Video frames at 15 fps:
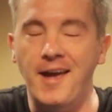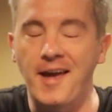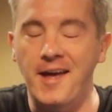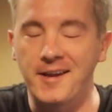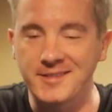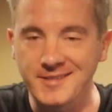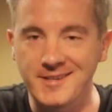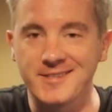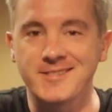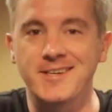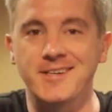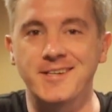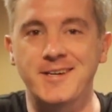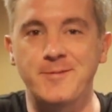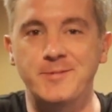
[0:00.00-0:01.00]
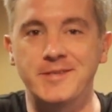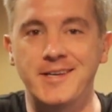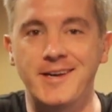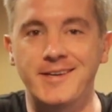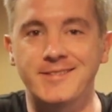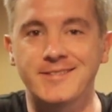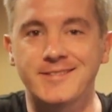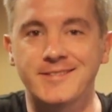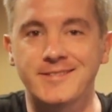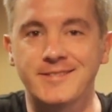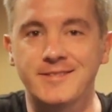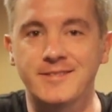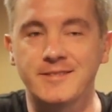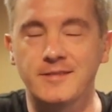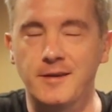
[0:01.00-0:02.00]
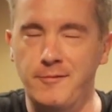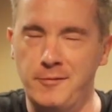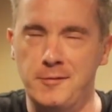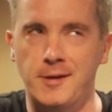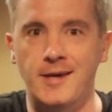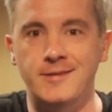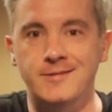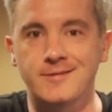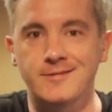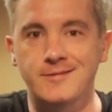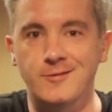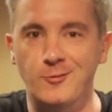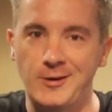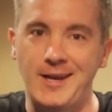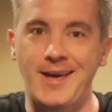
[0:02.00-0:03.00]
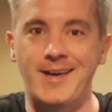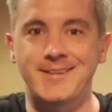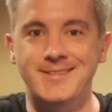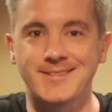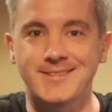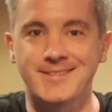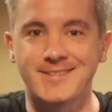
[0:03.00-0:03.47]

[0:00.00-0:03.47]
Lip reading: and it's gonna take a couple days, a few days, 3 days.